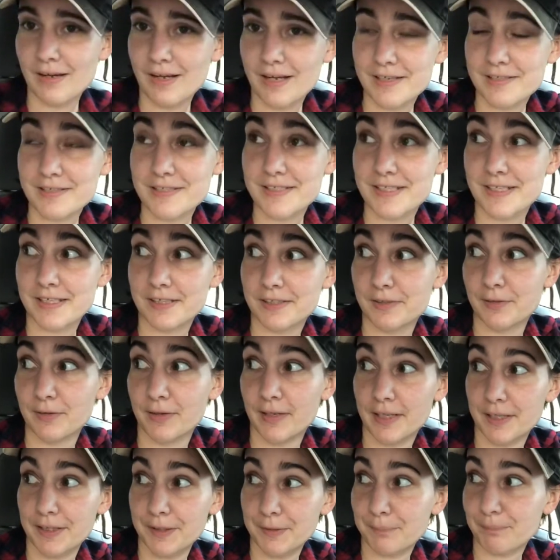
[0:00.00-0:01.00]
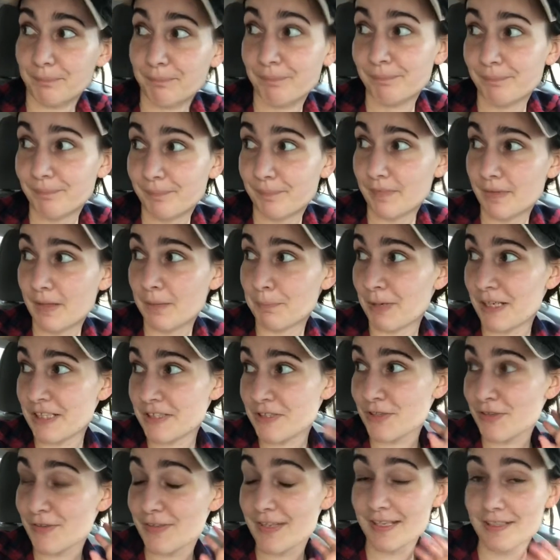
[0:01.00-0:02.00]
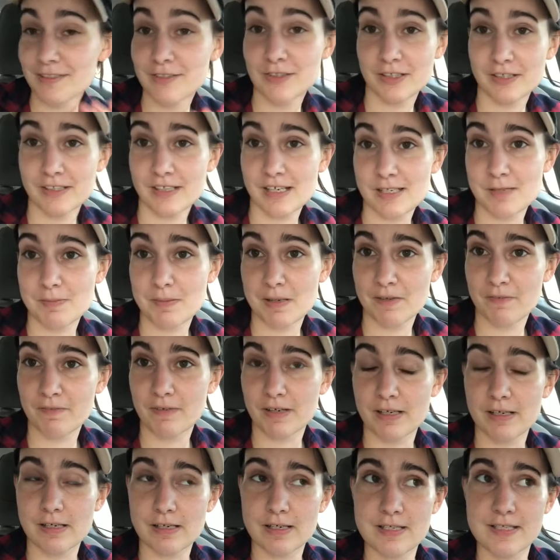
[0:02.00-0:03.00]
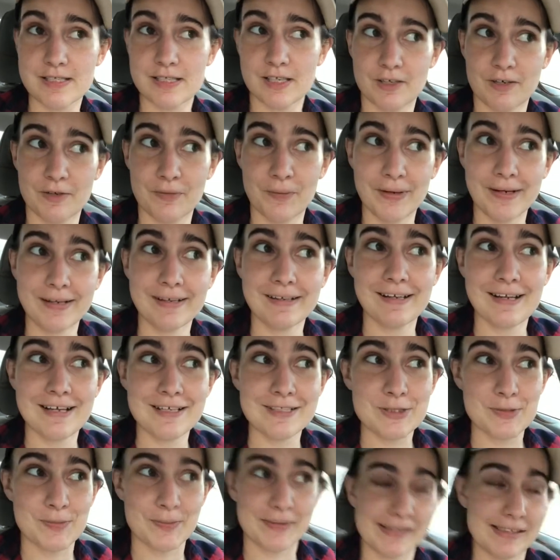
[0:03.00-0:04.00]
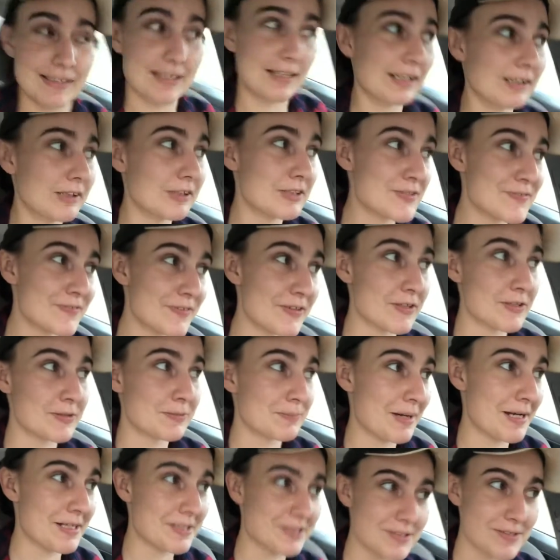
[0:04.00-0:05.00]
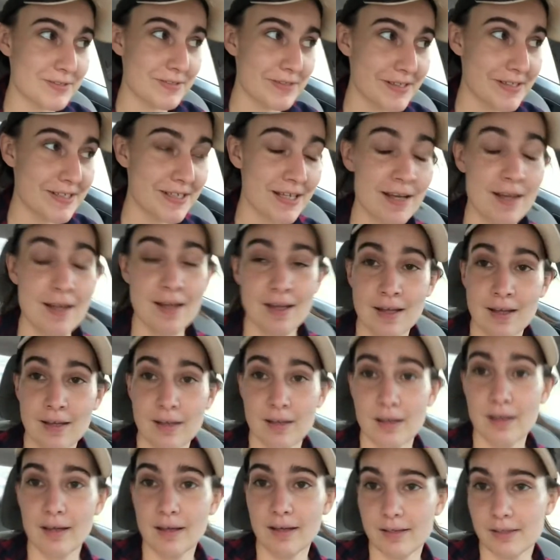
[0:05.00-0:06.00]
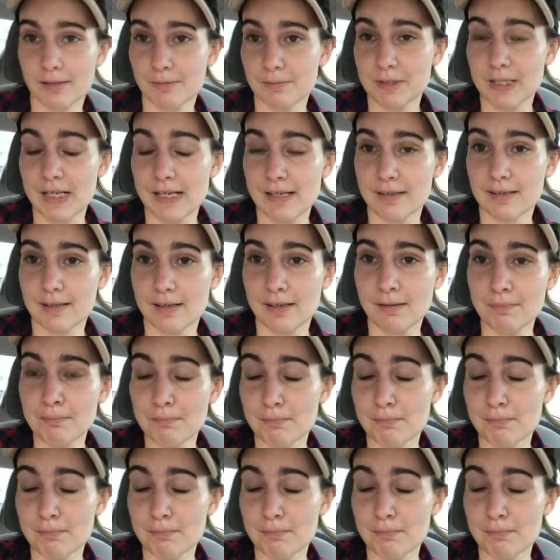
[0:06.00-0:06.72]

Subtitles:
so the pretzel thing turned out to be a fail because they all wanted like $20 for their pretzels. And I'm like, I'm